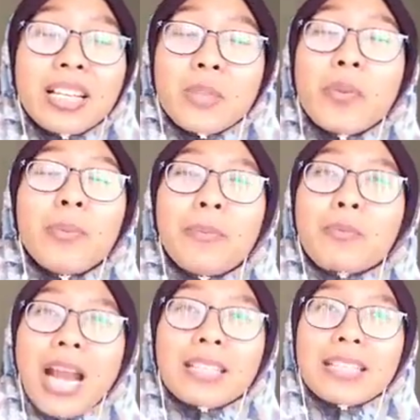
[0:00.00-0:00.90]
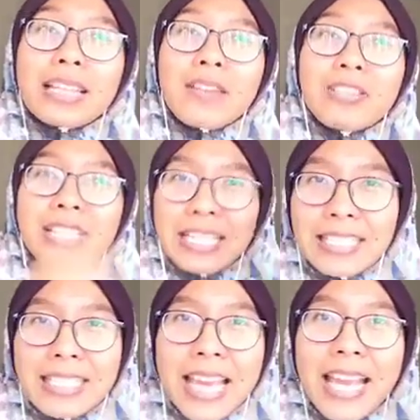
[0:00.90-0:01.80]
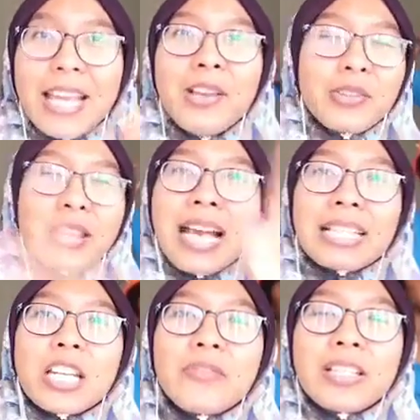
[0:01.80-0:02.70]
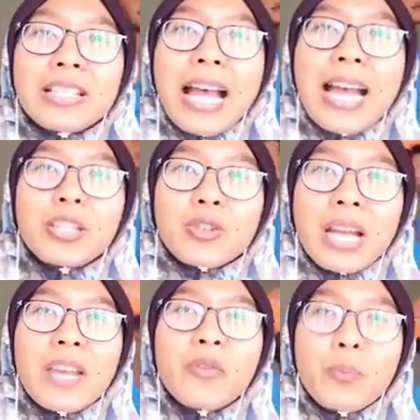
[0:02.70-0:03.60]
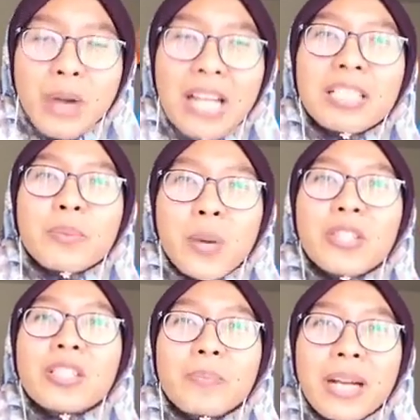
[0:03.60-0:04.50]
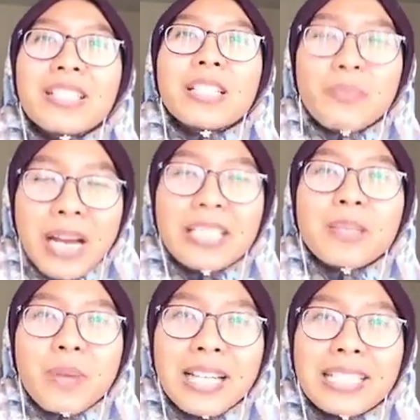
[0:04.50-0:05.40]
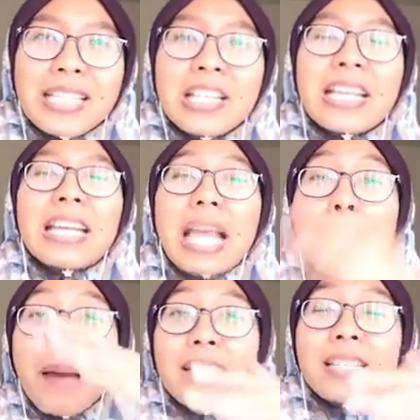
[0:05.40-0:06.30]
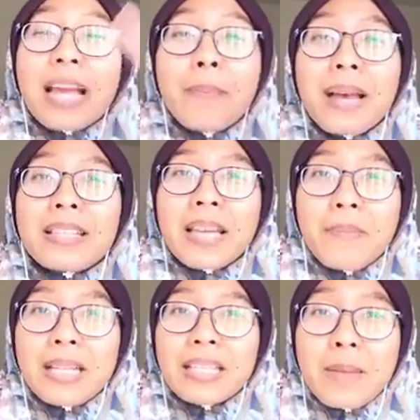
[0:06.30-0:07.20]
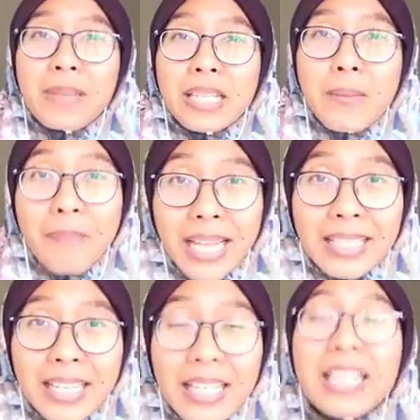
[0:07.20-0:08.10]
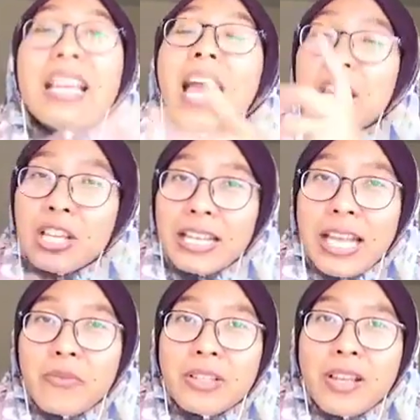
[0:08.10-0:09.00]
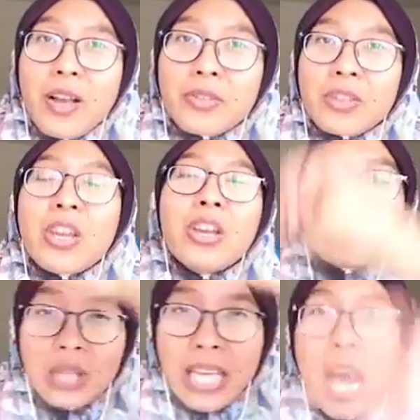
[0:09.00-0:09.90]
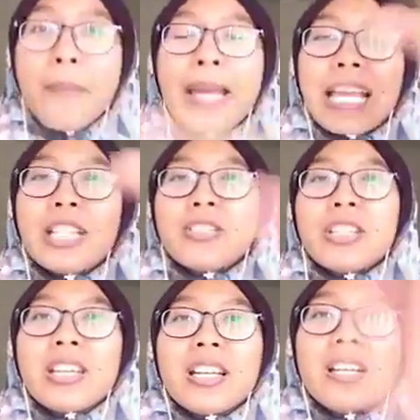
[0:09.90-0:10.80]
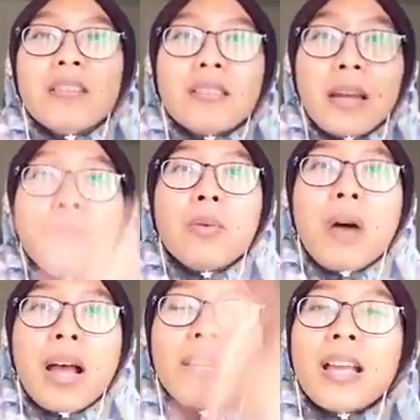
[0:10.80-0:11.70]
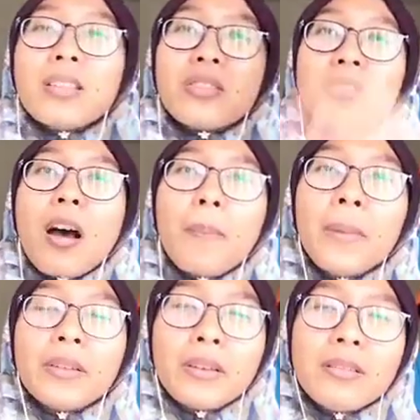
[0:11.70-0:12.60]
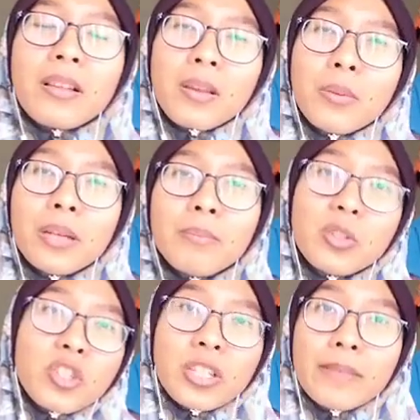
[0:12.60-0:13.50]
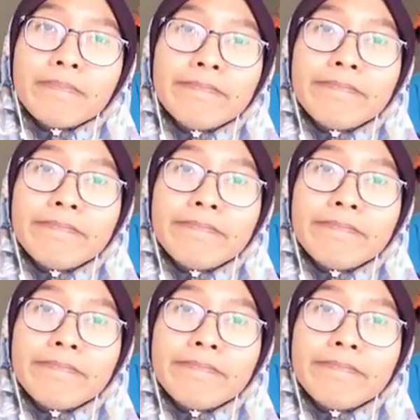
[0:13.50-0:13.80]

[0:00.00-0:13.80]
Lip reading: because we've been practicing every single day. So that's kind of a sidetrack. If you practice, you're going to get better and better and better and better and better, and you're going to get results. So coming into here, number one, stop using the word pushy.